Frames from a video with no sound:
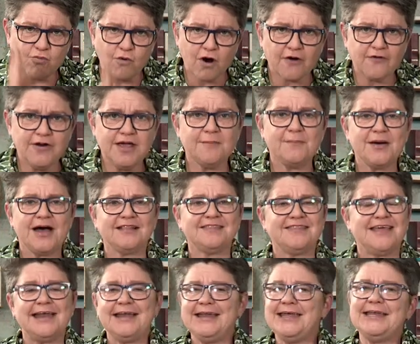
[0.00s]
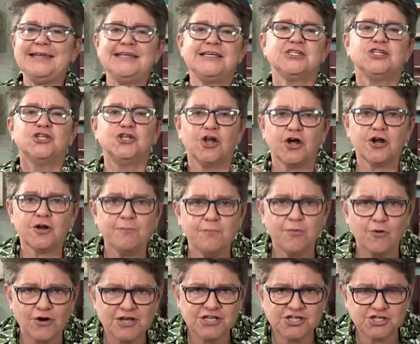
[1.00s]
worry about that. It is not a
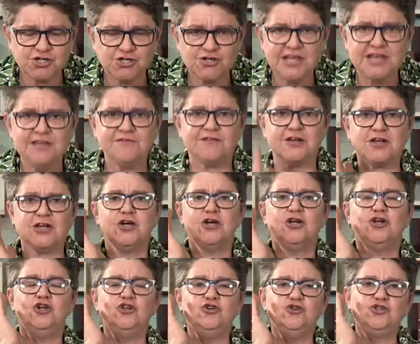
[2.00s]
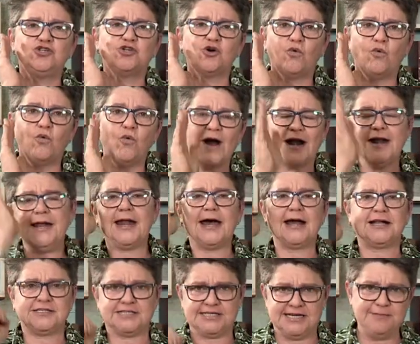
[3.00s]
point to even lose one
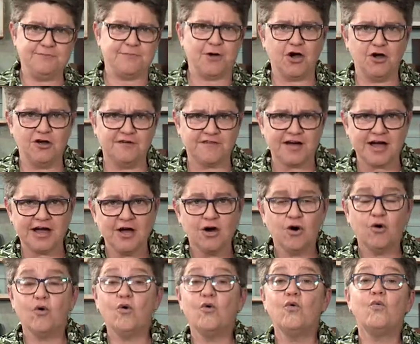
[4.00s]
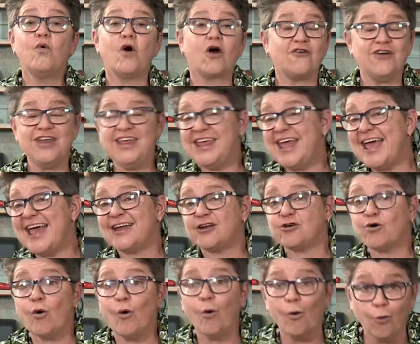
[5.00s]
night's sleep over or worry at
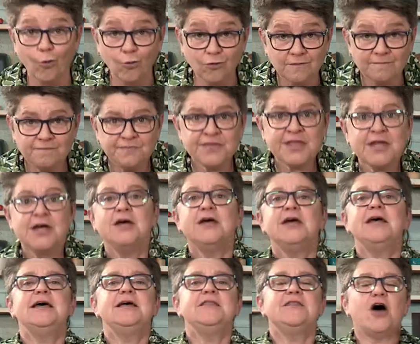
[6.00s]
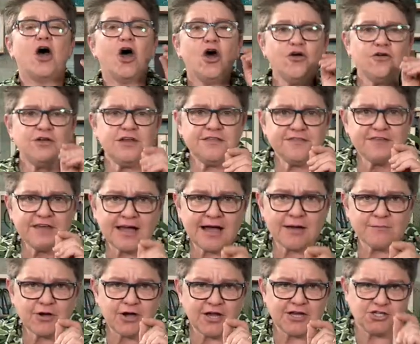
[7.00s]
all. The only thing
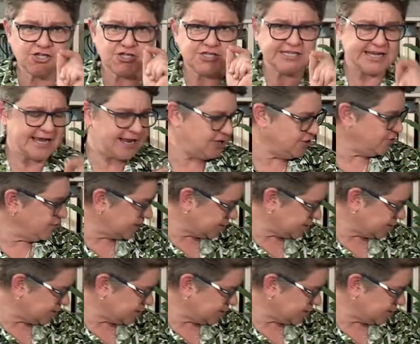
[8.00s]
I'm going to tell you